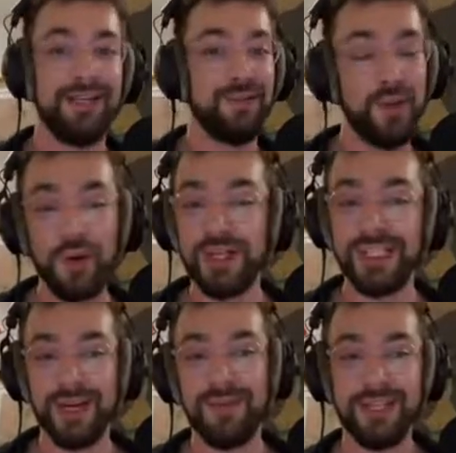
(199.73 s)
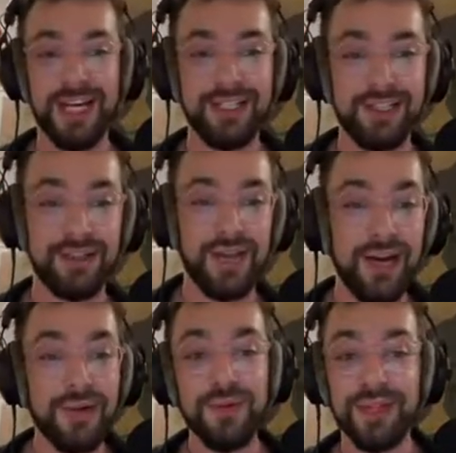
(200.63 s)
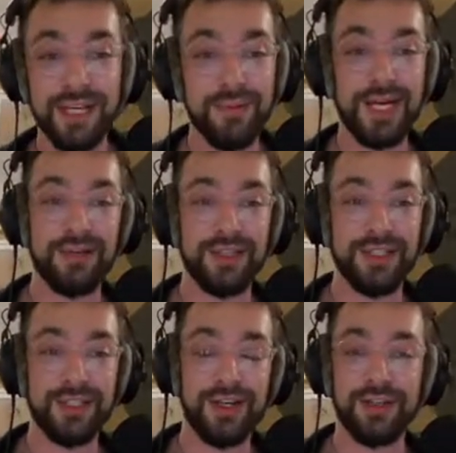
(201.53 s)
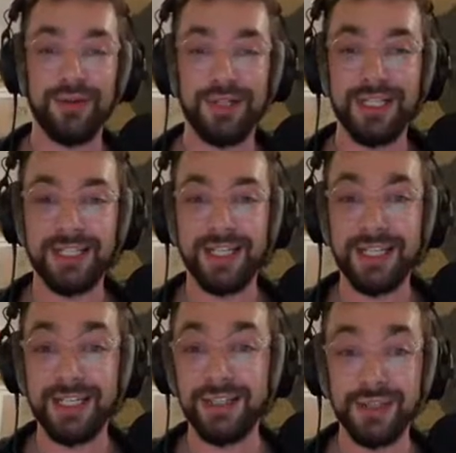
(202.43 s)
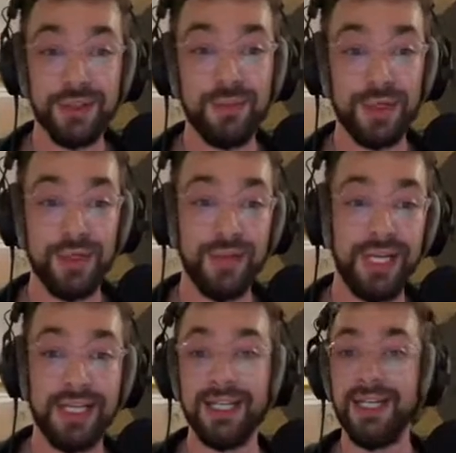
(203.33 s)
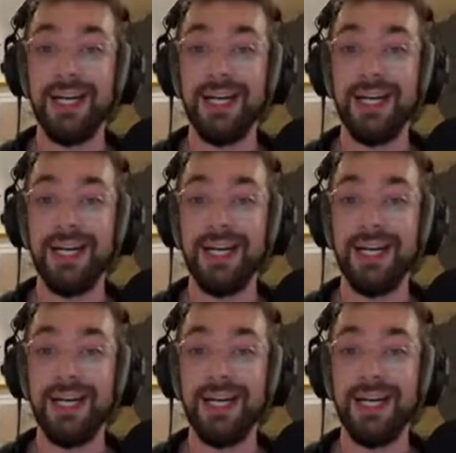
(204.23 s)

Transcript: more in-depth knowledge of how you think about the guitar, Cory, because I think it's super unique.